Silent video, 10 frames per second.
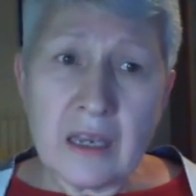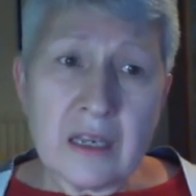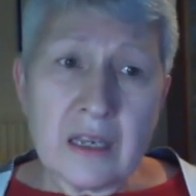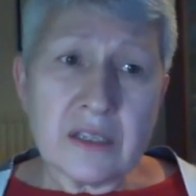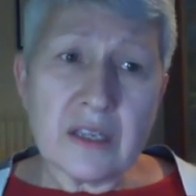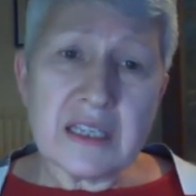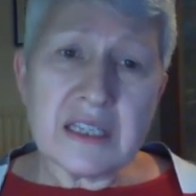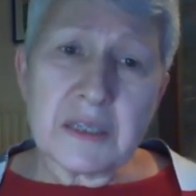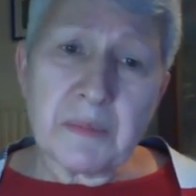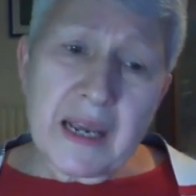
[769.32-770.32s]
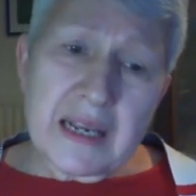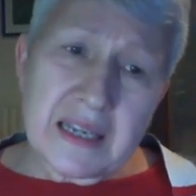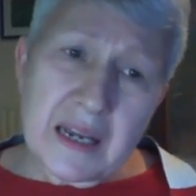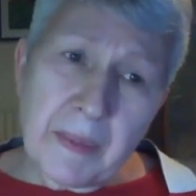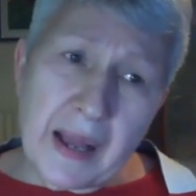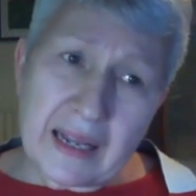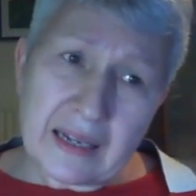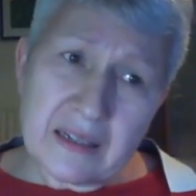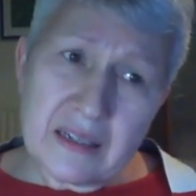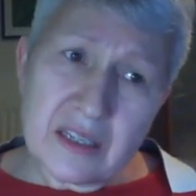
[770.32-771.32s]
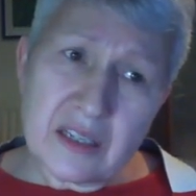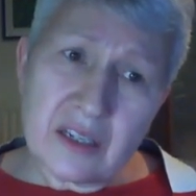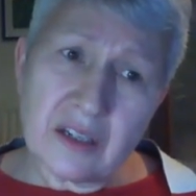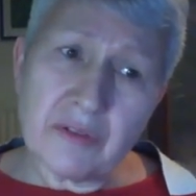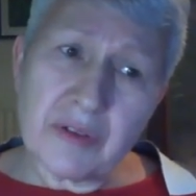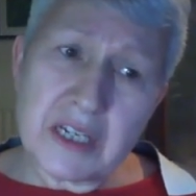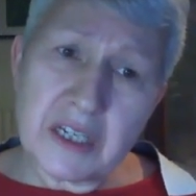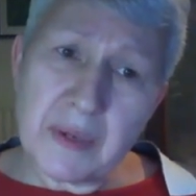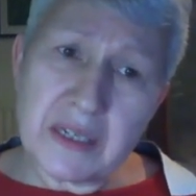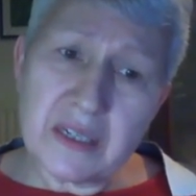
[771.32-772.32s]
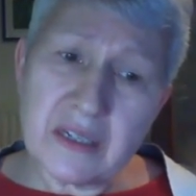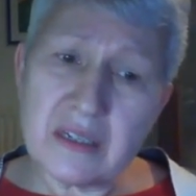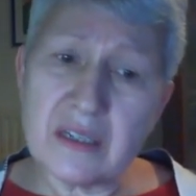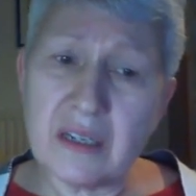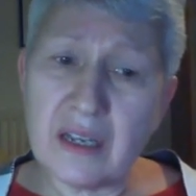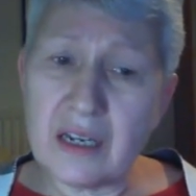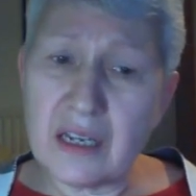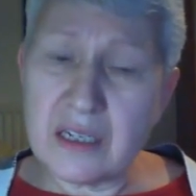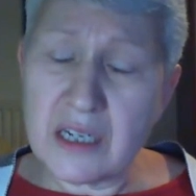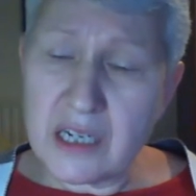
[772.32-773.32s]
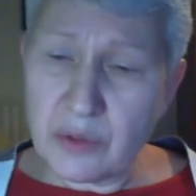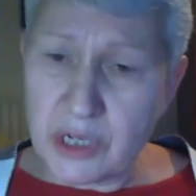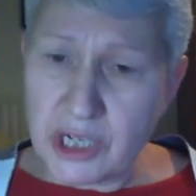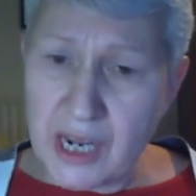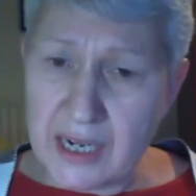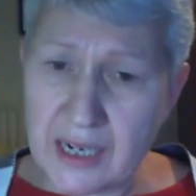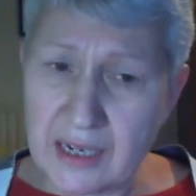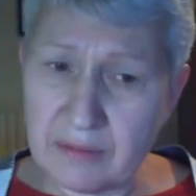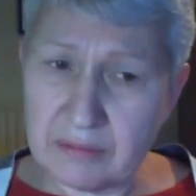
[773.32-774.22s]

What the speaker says: So this explains our patterns of intermittent and continuous shedding.